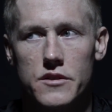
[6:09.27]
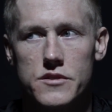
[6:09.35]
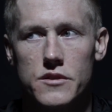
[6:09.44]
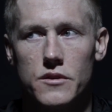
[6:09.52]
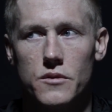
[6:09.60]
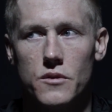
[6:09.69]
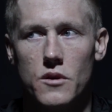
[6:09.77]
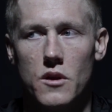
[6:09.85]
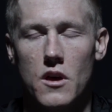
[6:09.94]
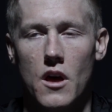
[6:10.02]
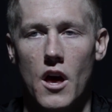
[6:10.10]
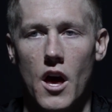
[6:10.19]
So
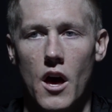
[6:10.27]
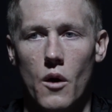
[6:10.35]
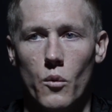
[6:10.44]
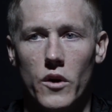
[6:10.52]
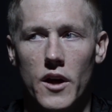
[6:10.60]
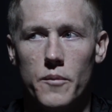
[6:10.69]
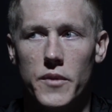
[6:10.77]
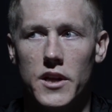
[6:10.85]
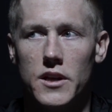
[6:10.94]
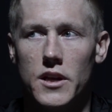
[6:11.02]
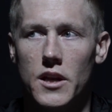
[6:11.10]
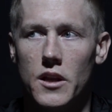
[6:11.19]
when I'm
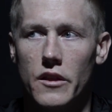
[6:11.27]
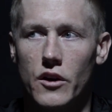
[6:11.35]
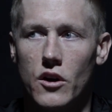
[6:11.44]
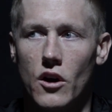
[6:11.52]
in the